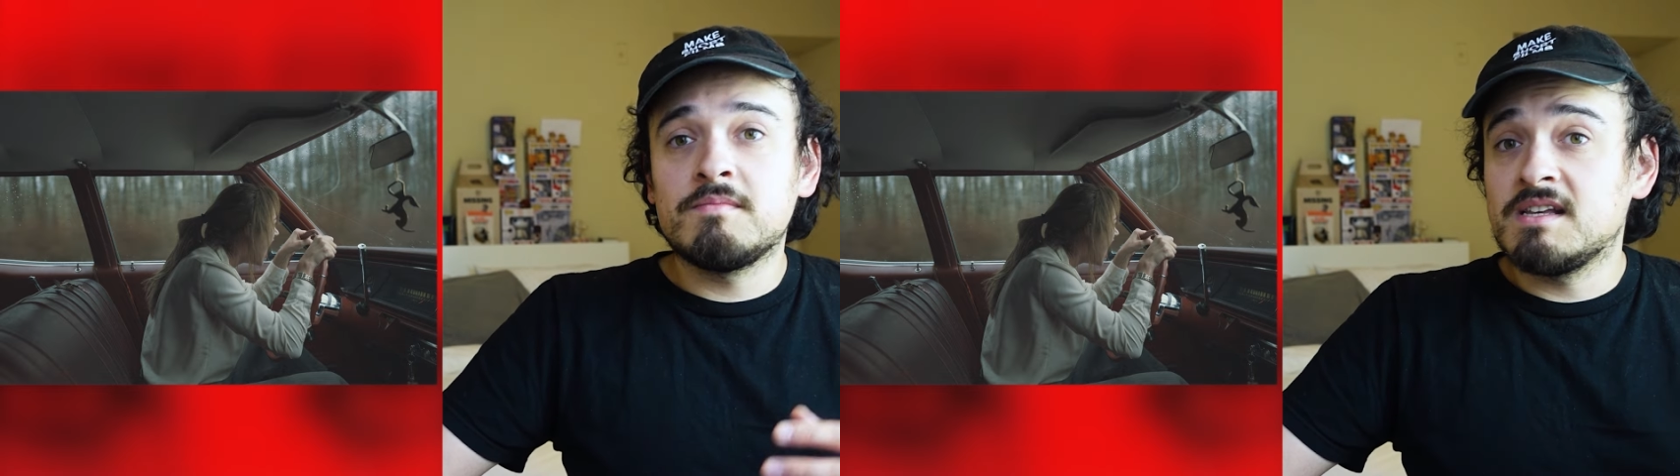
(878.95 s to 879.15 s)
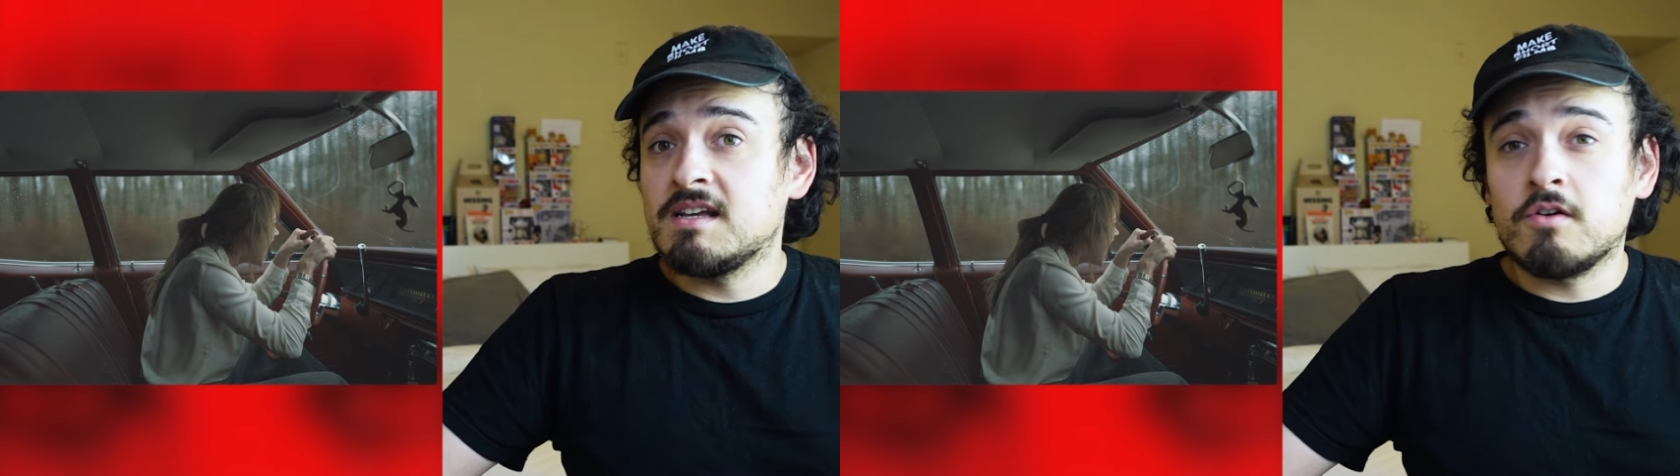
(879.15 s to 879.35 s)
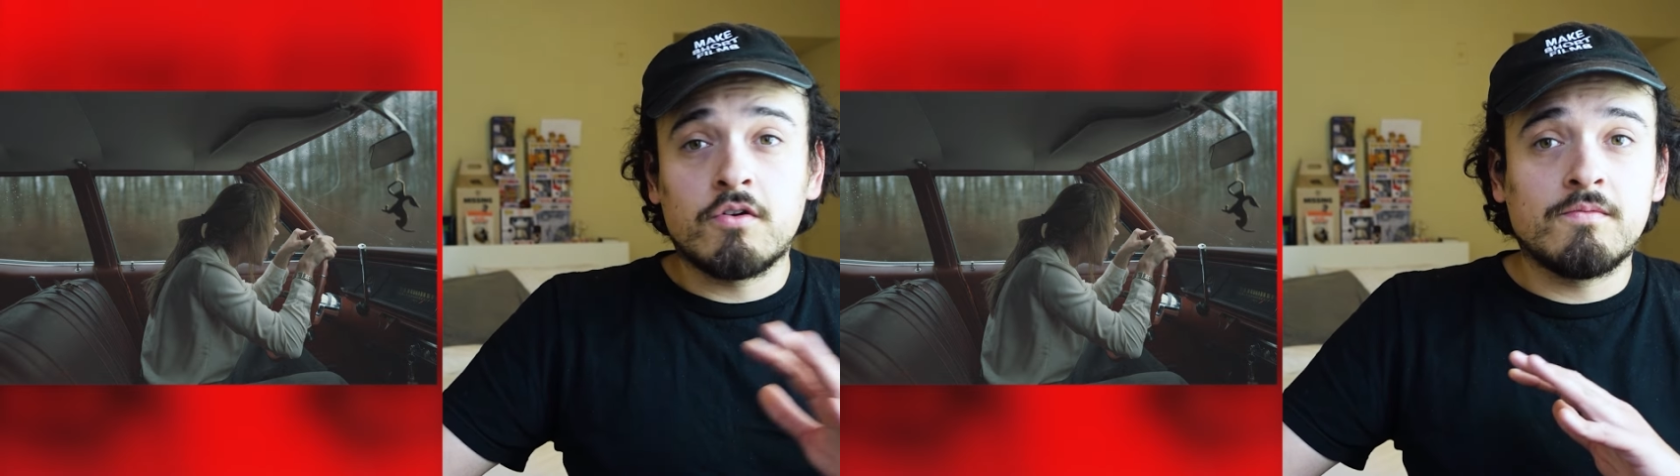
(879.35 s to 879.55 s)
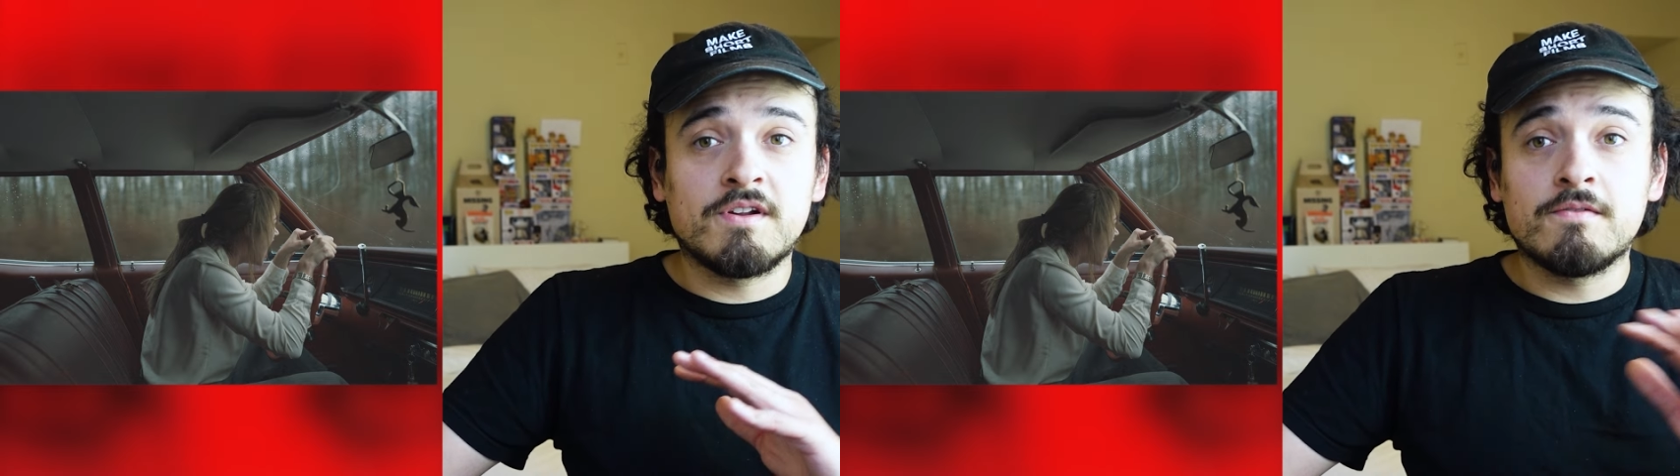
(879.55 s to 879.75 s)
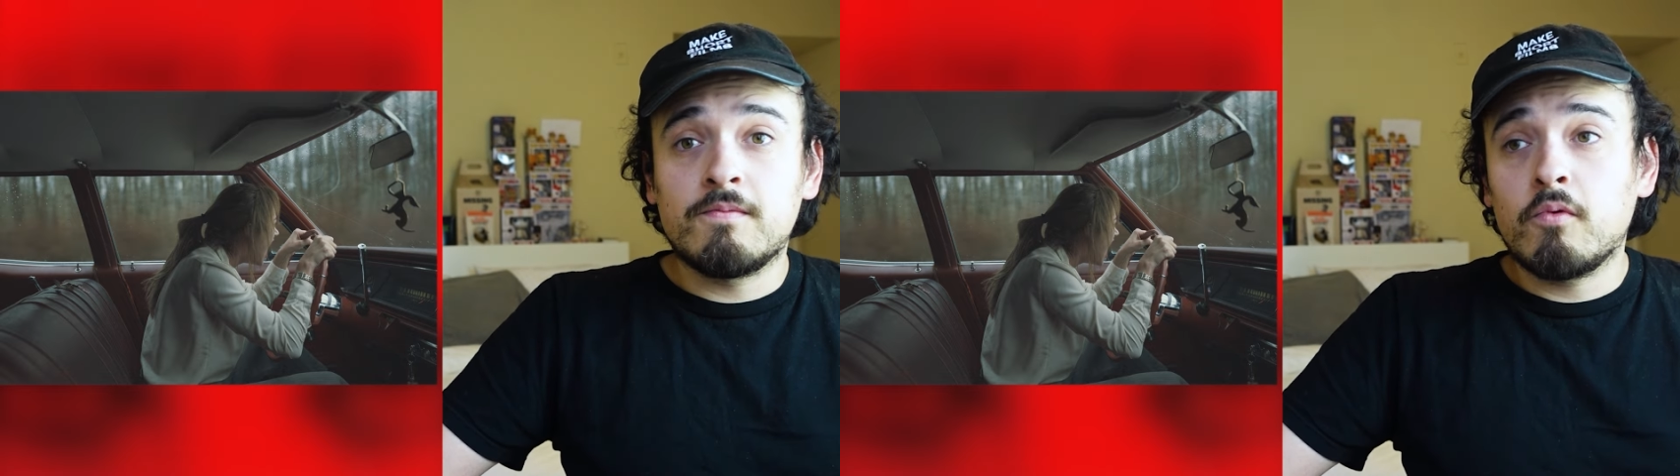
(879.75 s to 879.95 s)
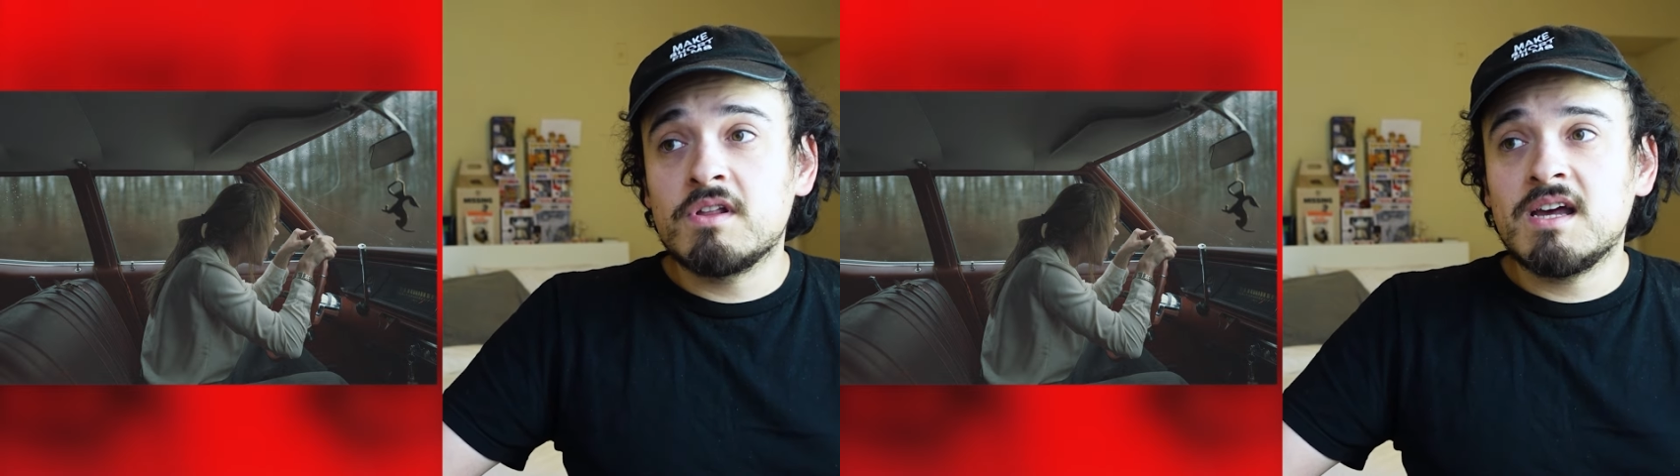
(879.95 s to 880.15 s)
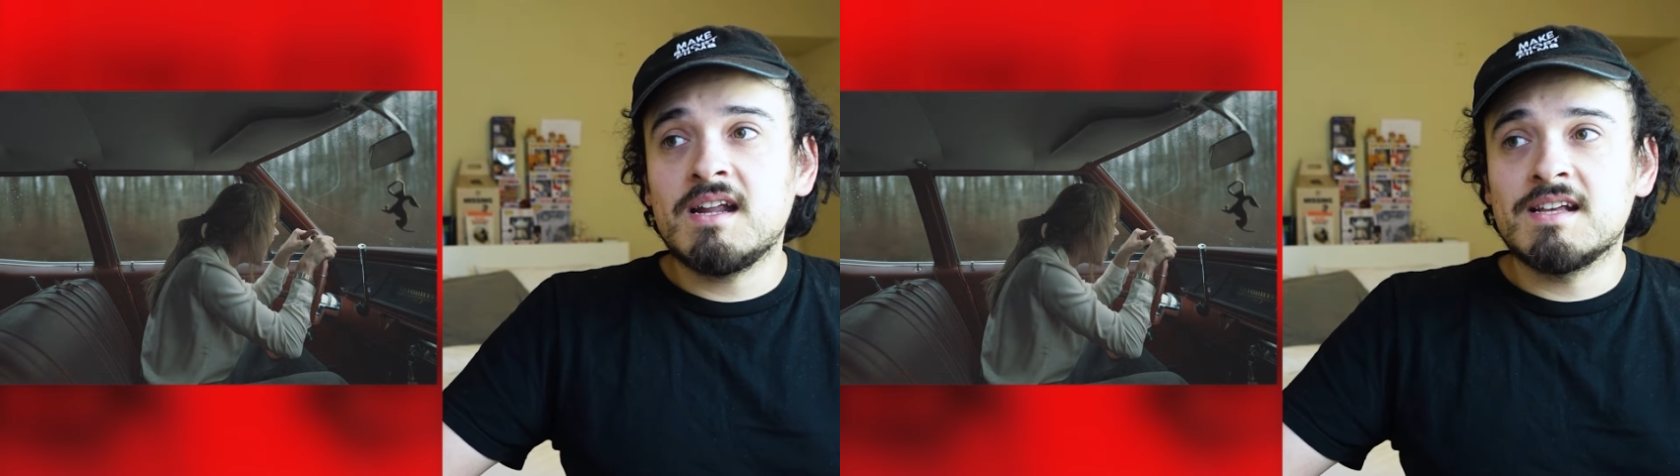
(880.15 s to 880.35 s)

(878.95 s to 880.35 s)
making a whole video for that,